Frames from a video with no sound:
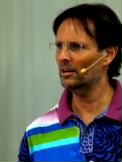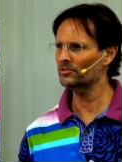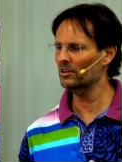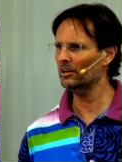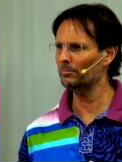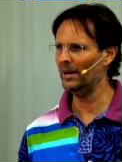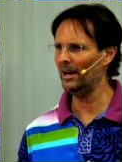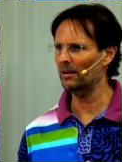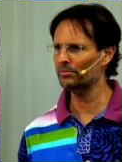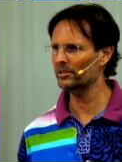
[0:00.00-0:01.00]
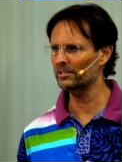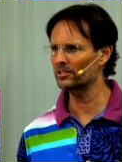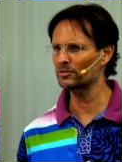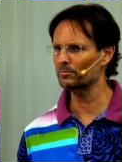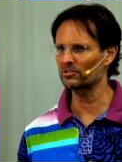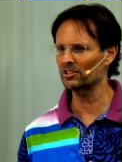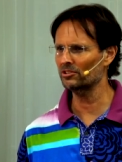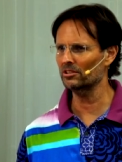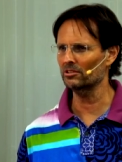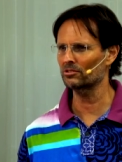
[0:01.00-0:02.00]
It's not about
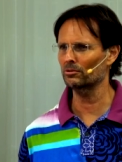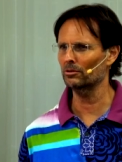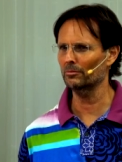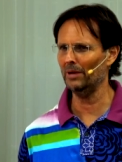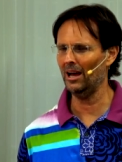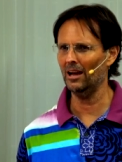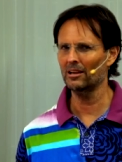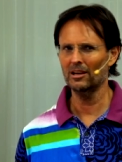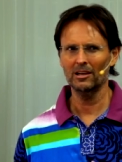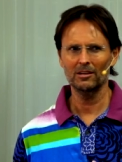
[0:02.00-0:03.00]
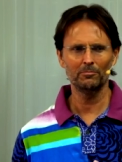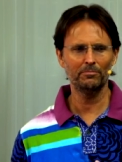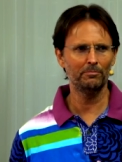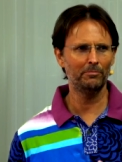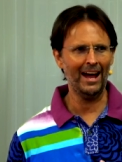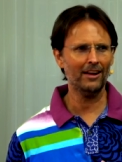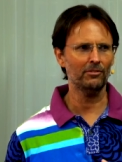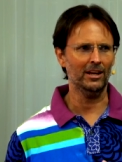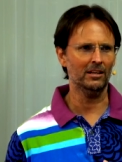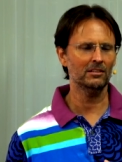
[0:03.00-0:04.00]
predispositions or about
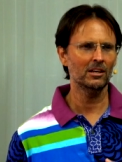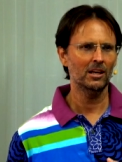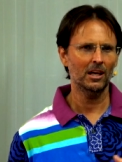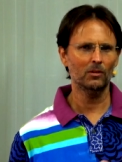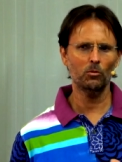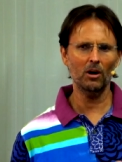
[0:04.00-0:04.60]
background. And